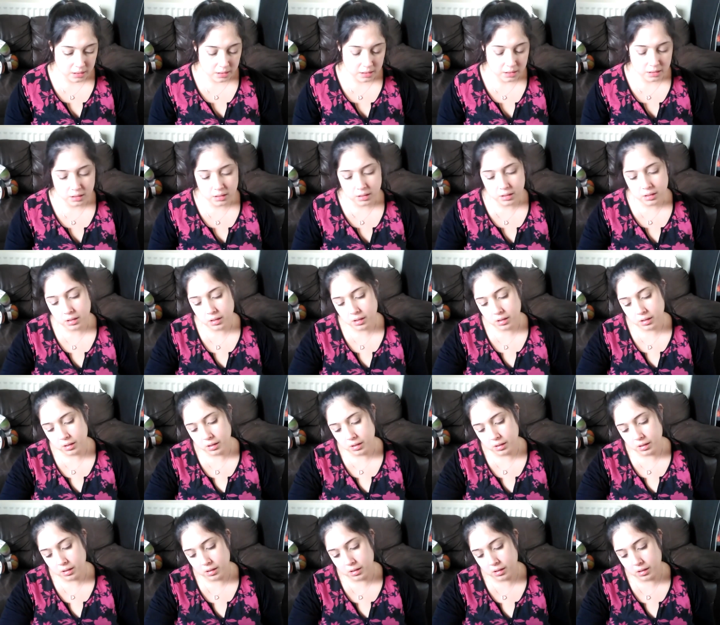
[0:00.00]

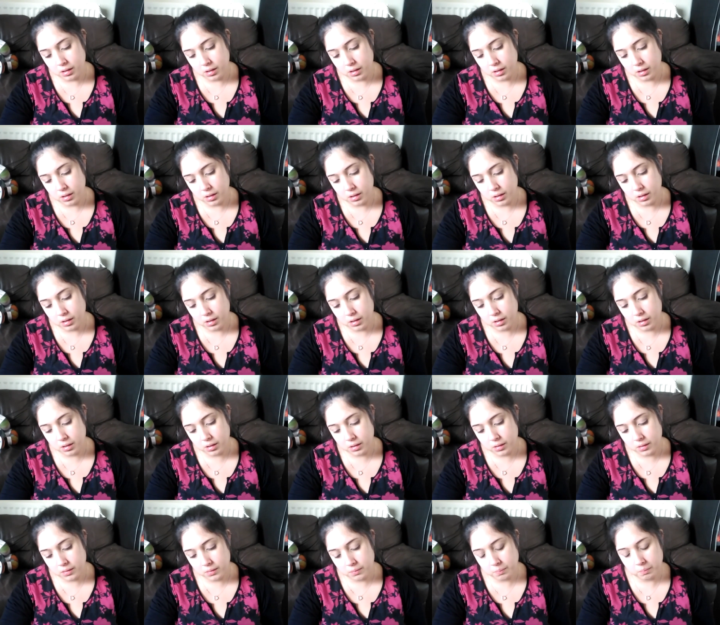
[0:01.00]

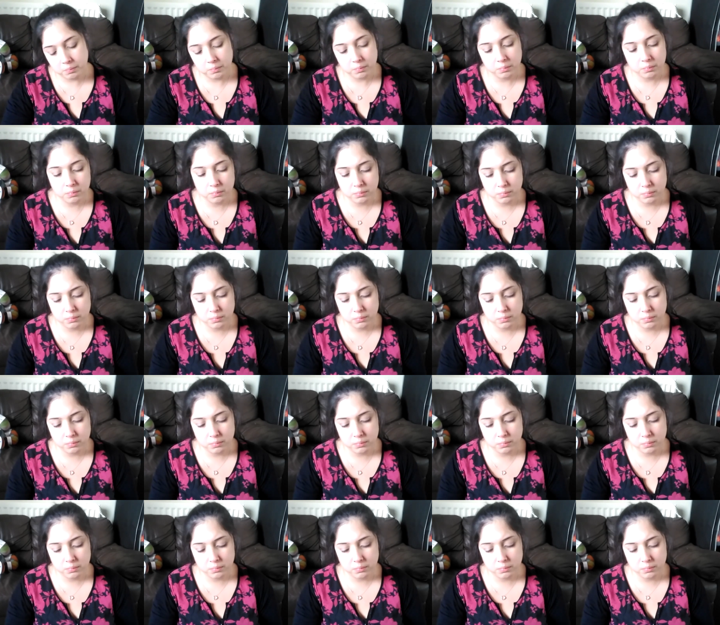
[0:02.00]
(no one is talking)